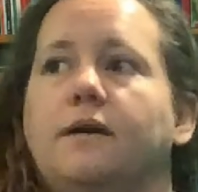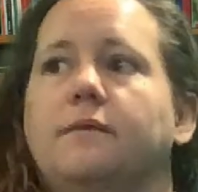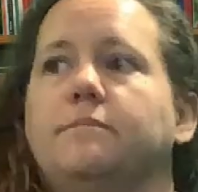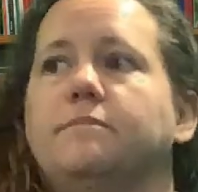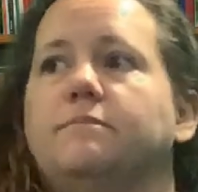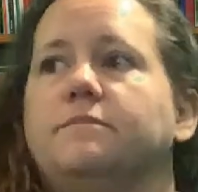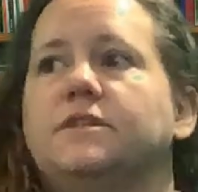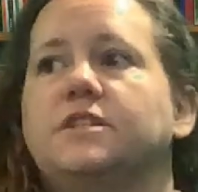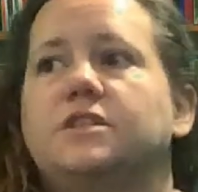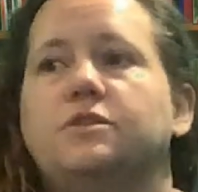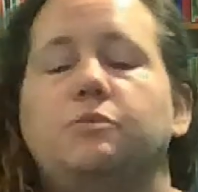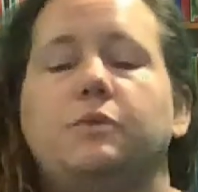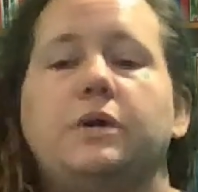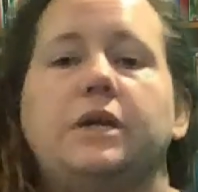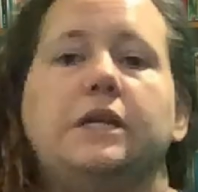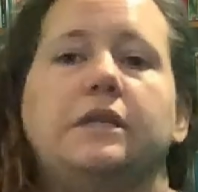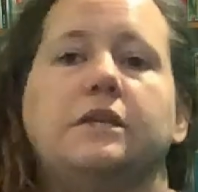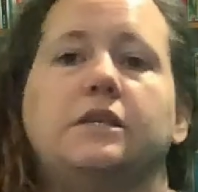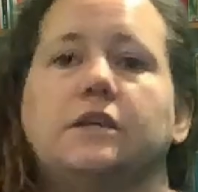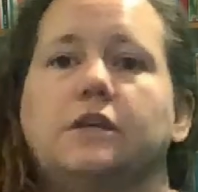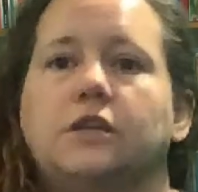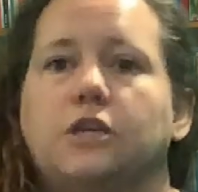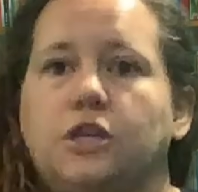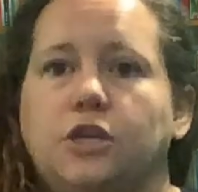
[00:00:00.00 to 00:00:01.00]

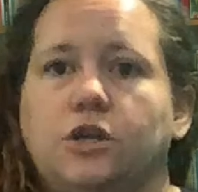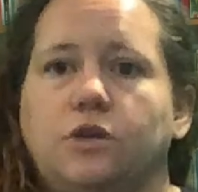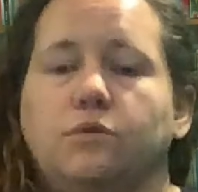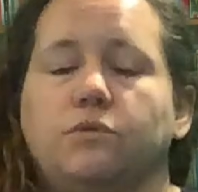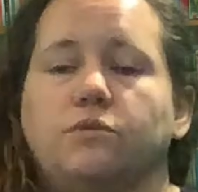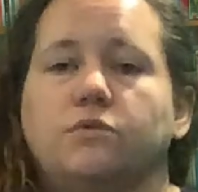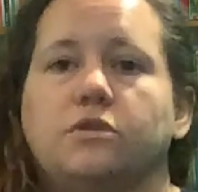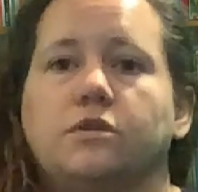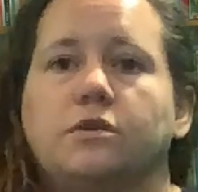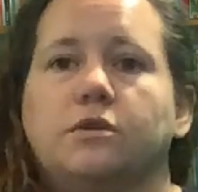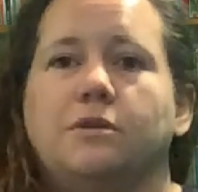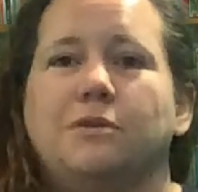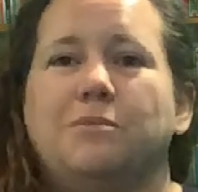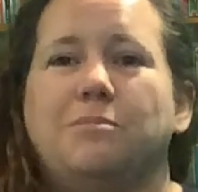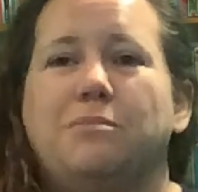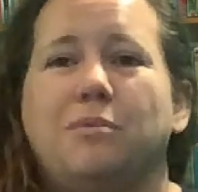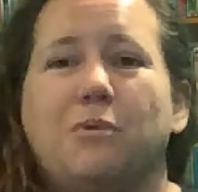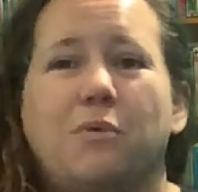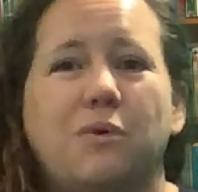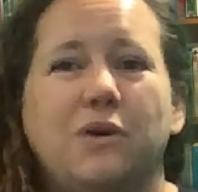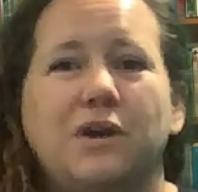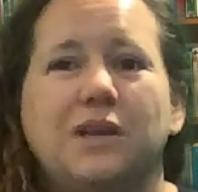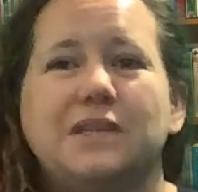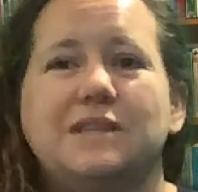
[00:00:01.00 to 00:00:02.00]
Sweet, cute.
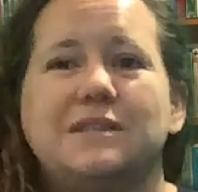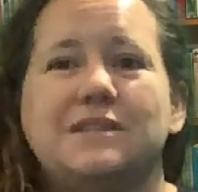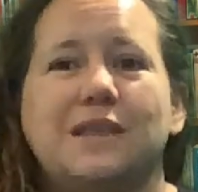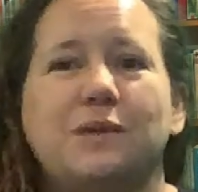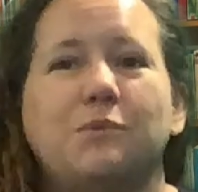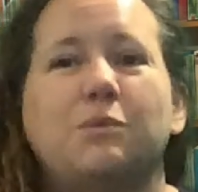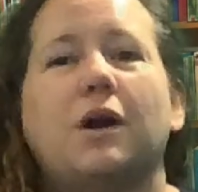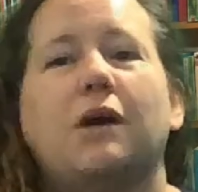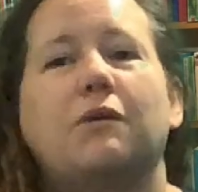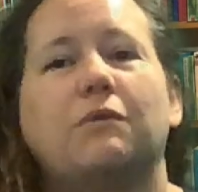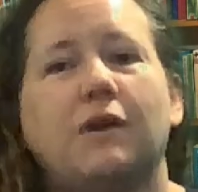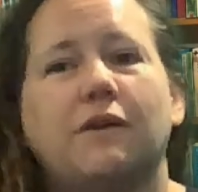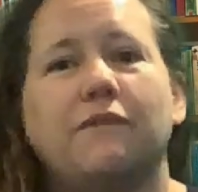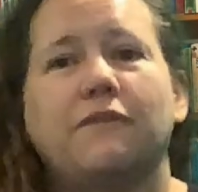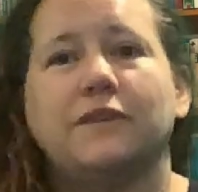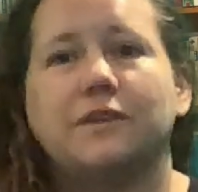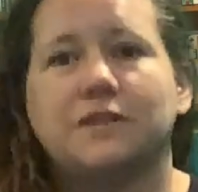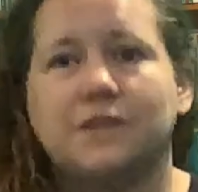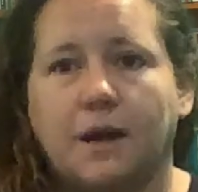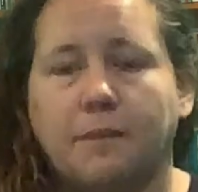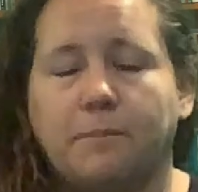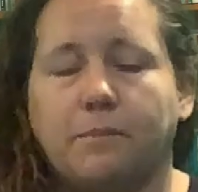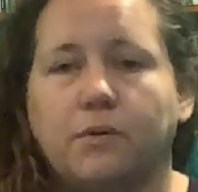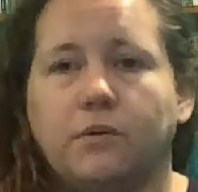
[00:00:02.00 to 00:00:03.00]
Boys, they want rough and
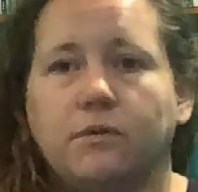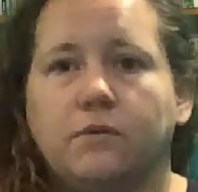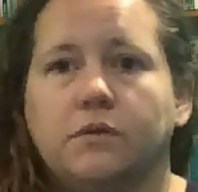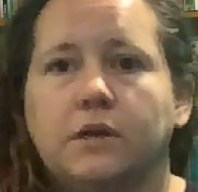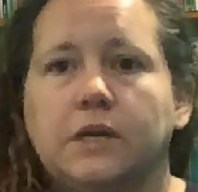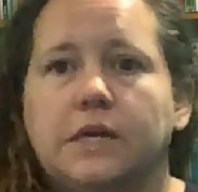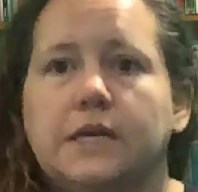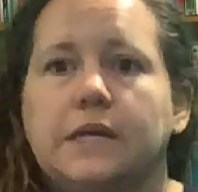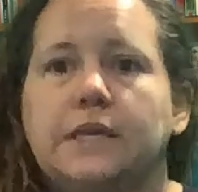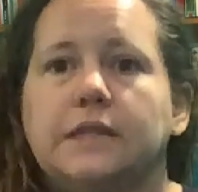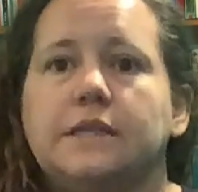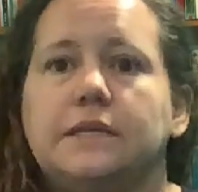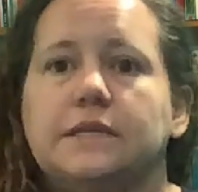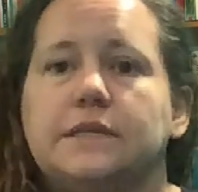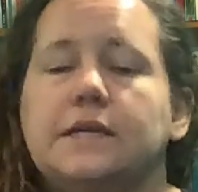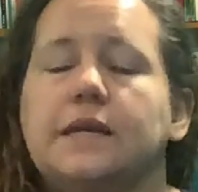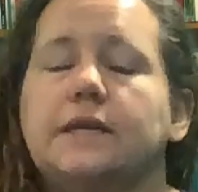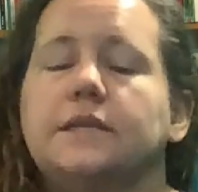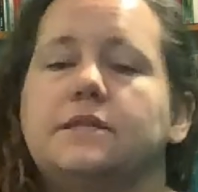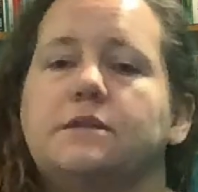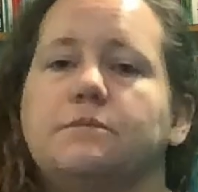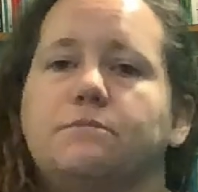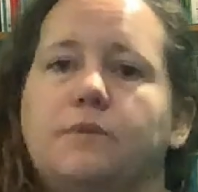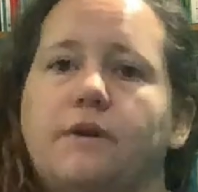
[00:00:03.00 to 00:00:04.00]
tumble. This
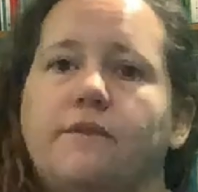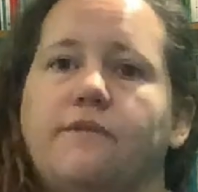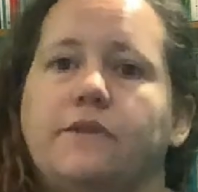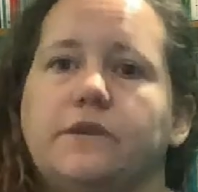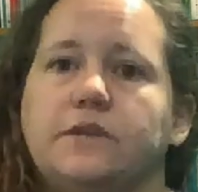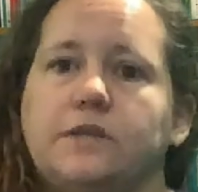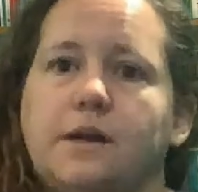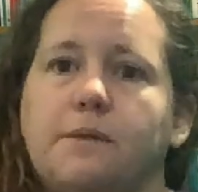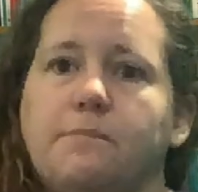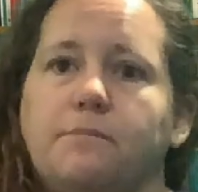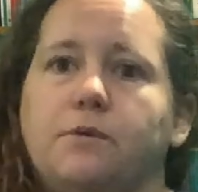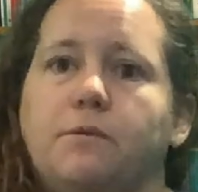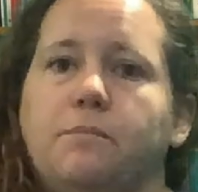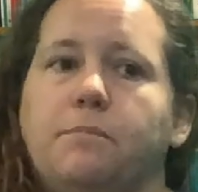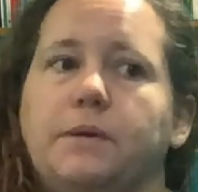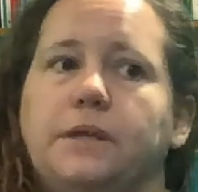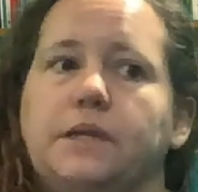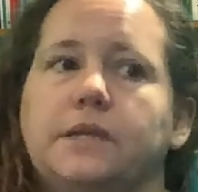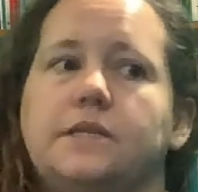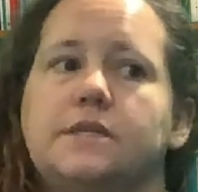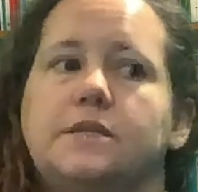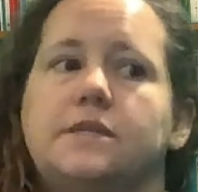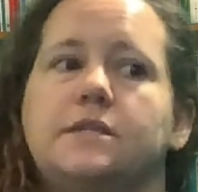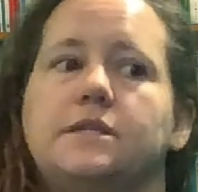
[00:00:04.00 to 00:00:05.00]
has some rough and tumble, but
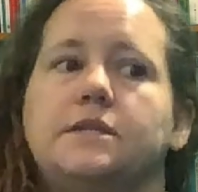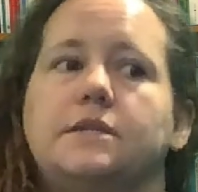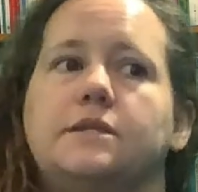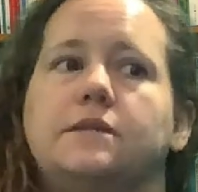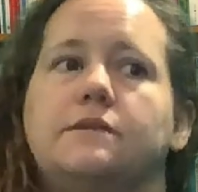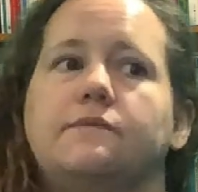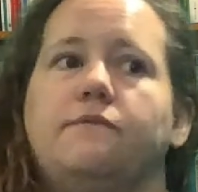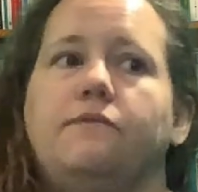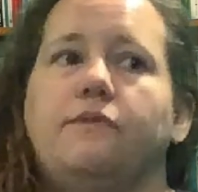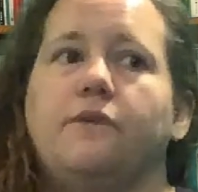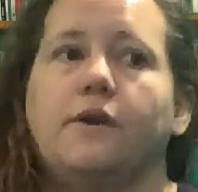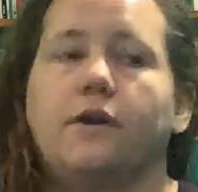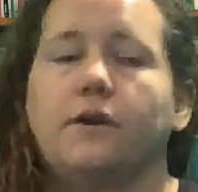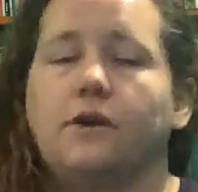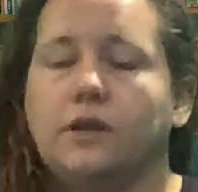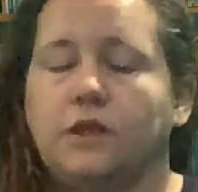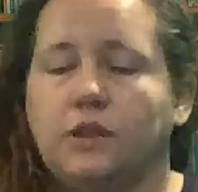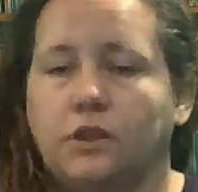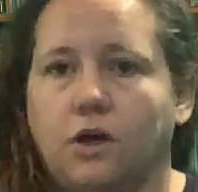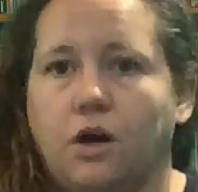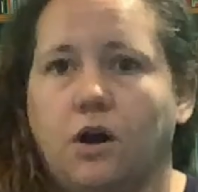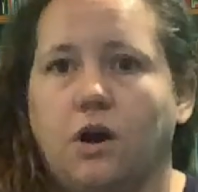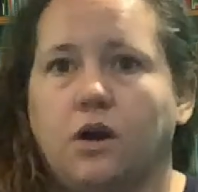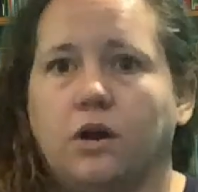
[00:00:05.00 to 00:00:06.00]
it's very
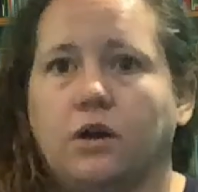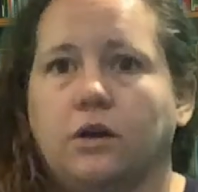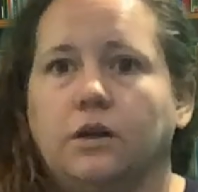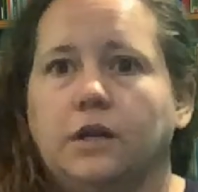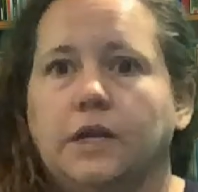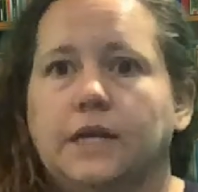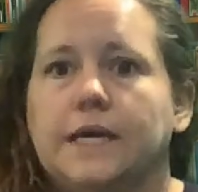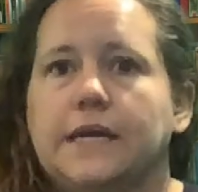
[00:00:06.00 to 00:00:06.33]
long.